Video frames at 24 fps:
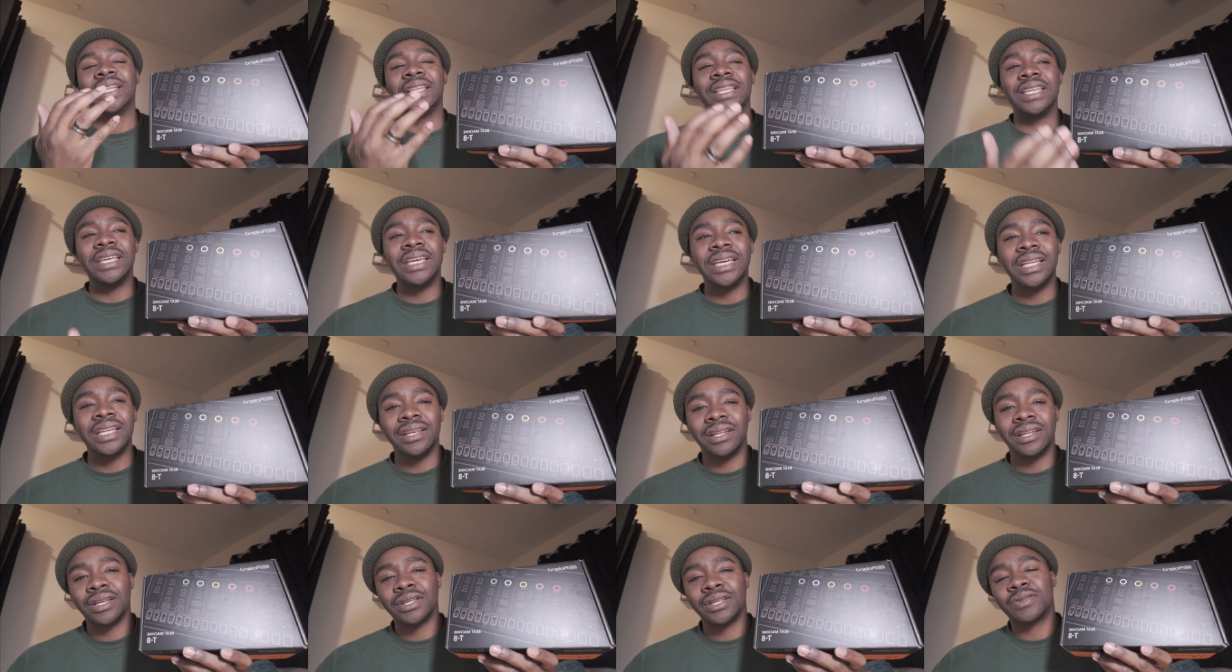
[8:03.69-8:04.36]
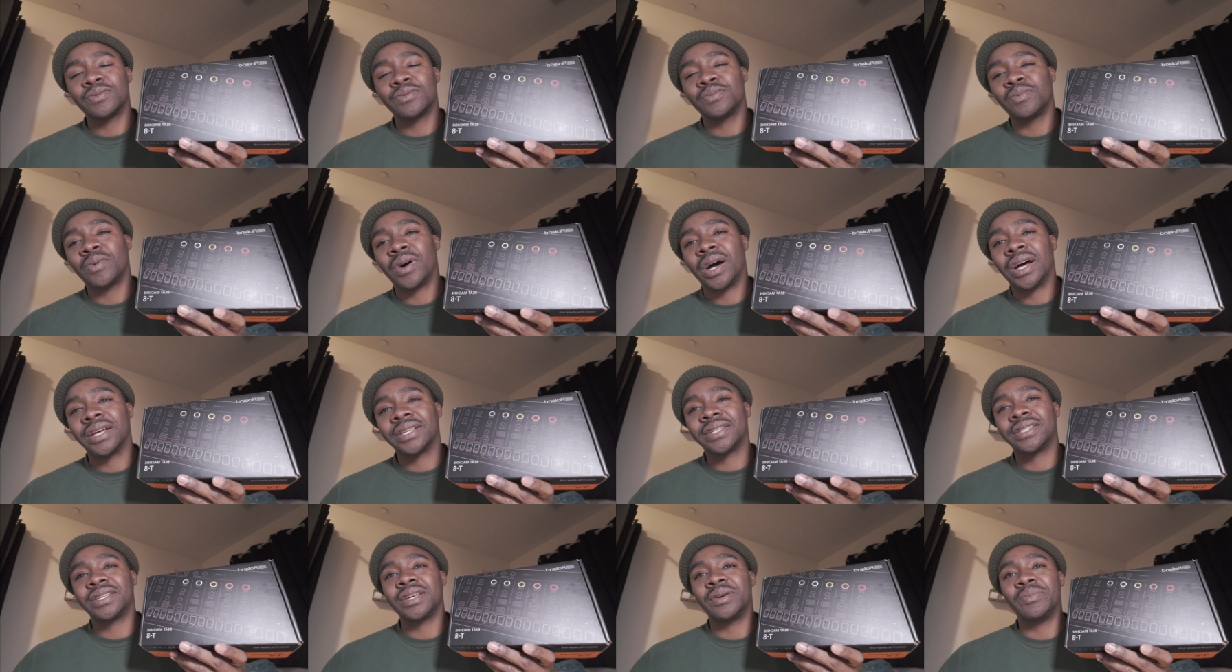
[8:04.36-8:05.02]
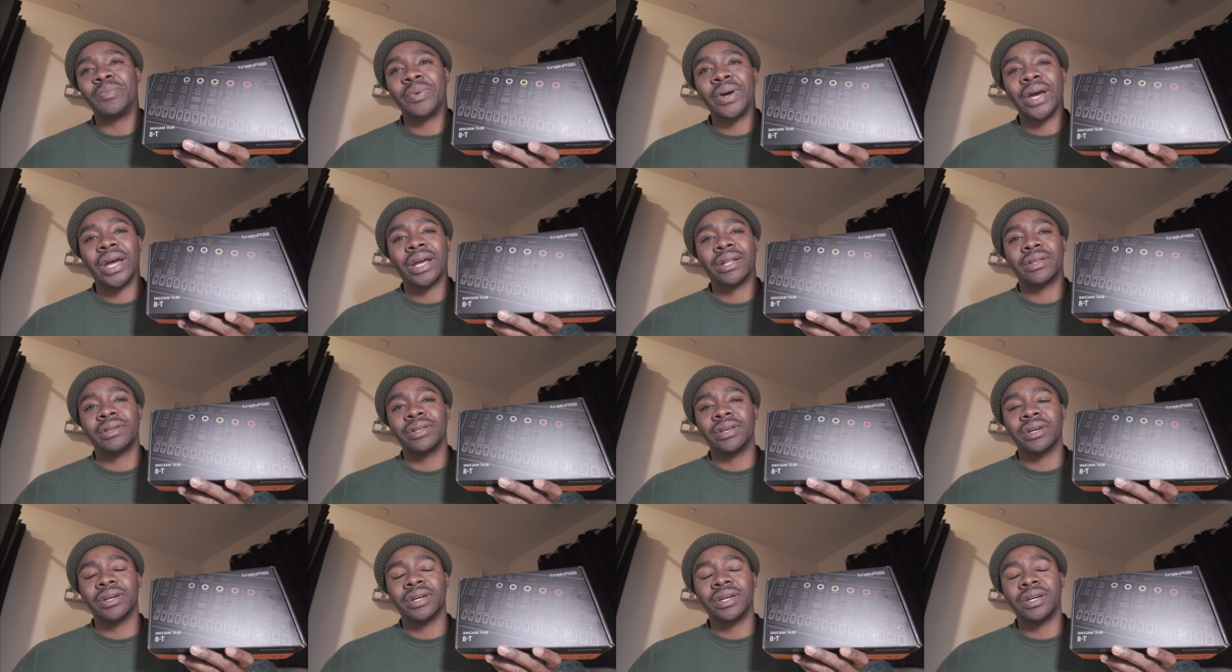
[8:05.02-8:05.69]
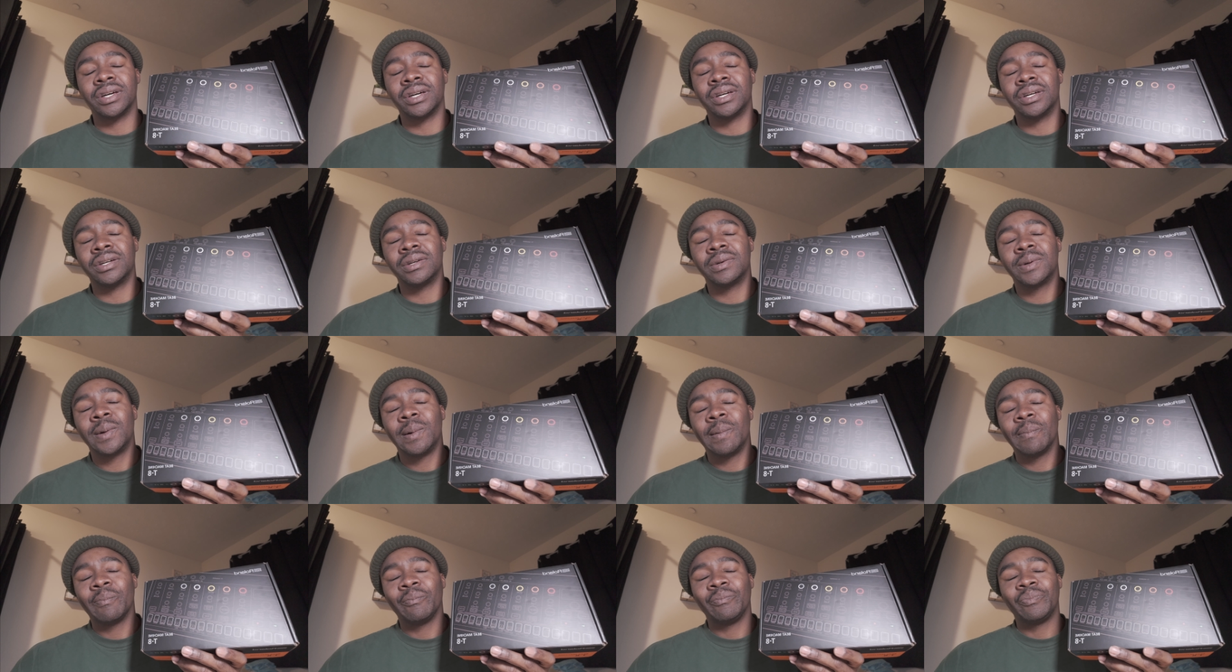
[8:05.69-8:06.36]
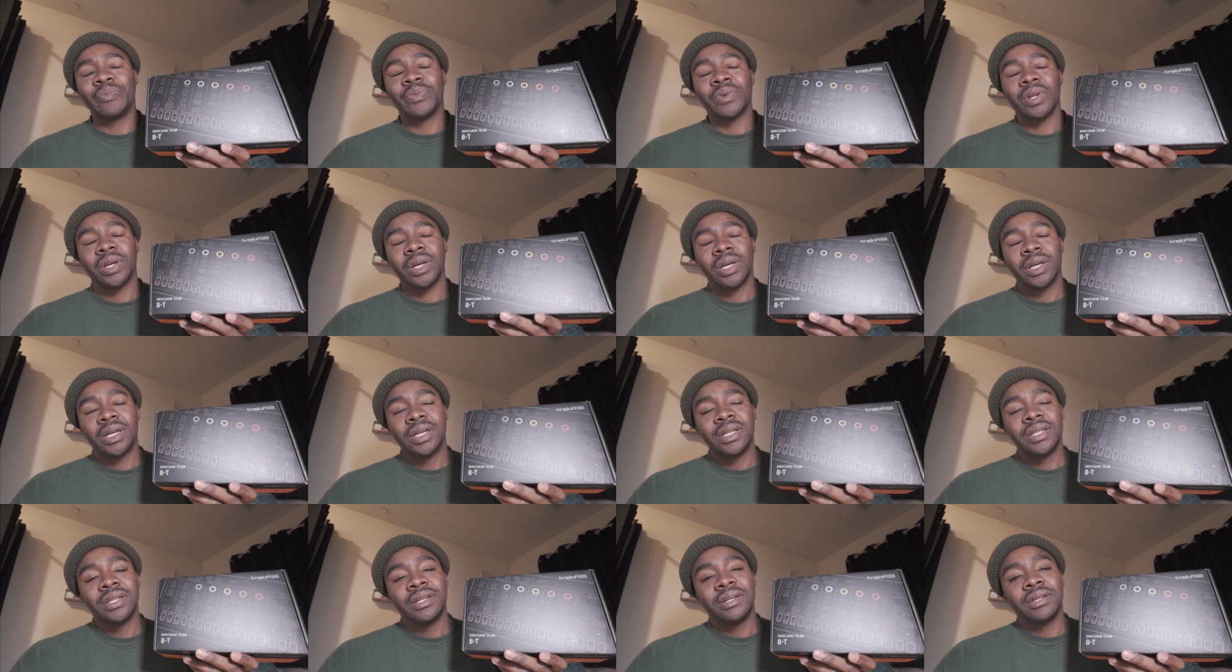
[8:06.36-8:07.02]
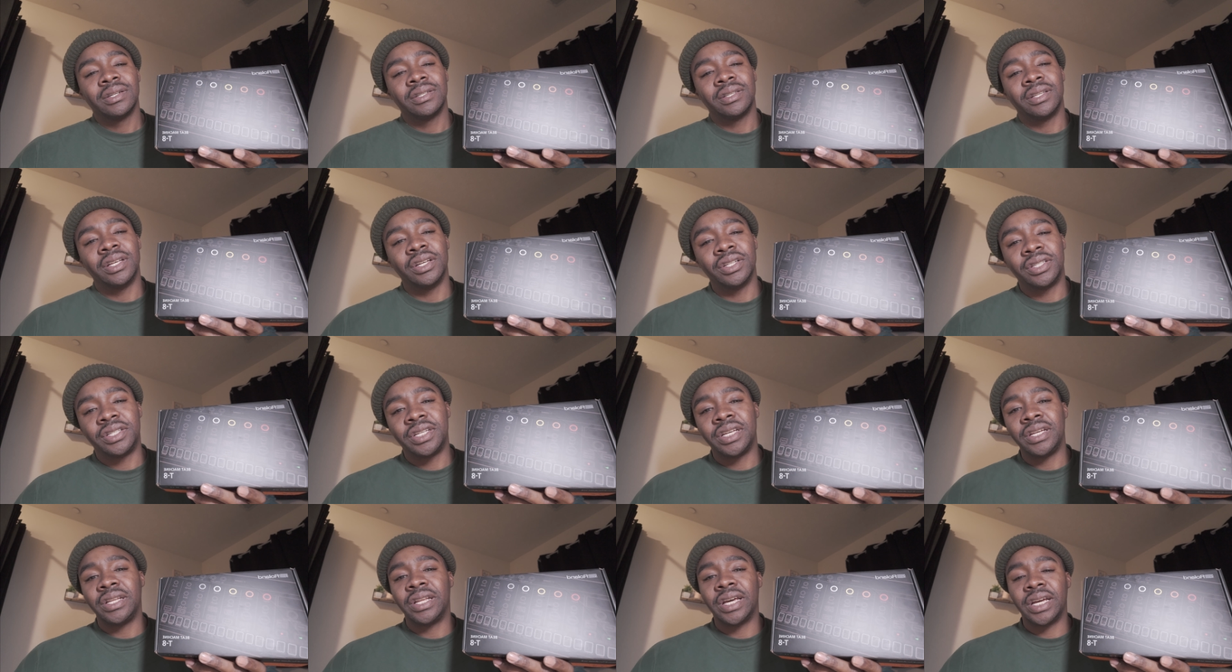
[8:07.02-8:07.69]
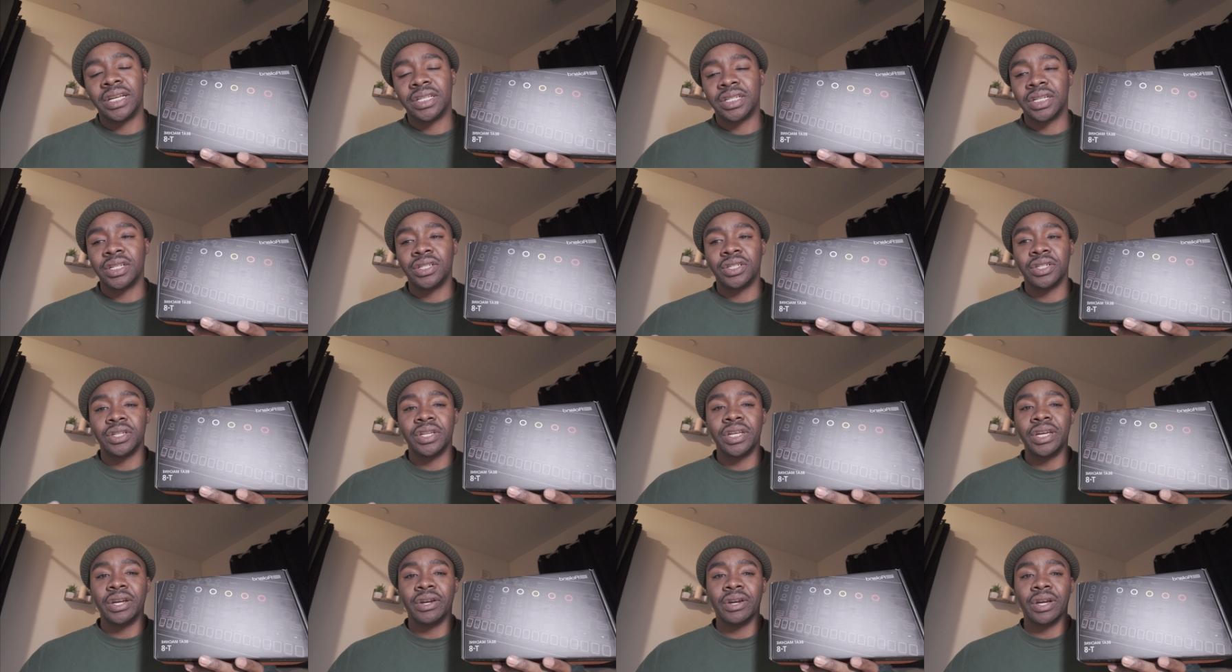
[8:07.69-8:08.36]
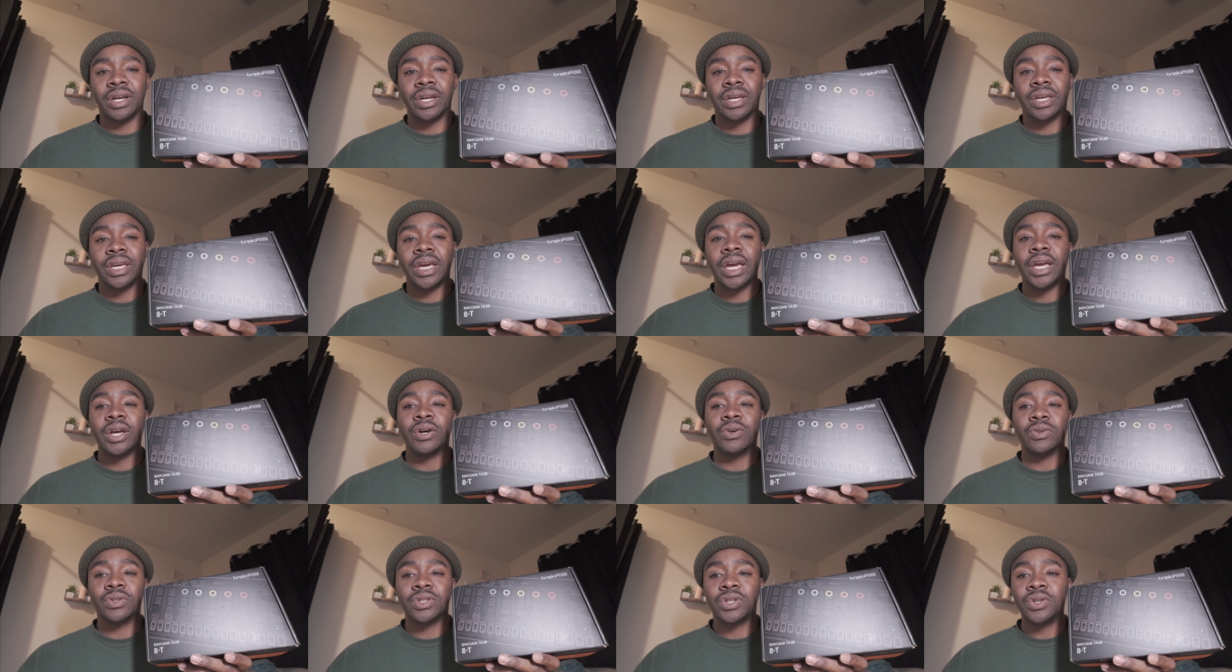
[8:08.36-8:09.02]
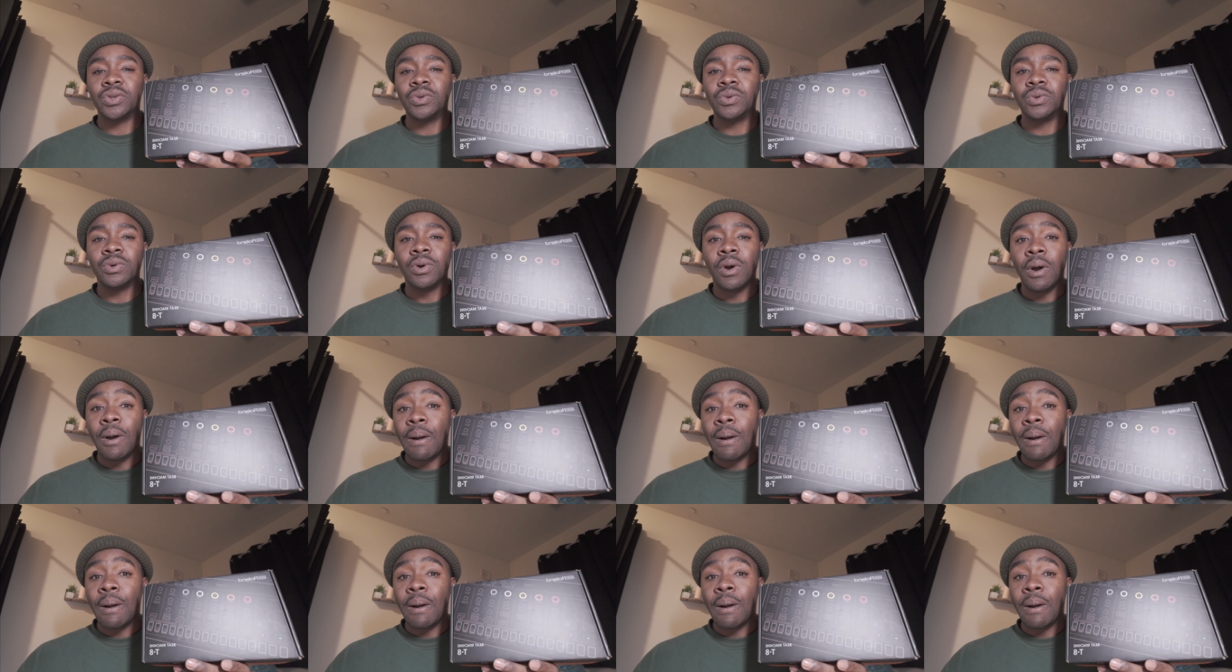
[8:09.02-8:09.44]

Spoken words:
need it. This is why I sent back the Teenage Engineering KO2.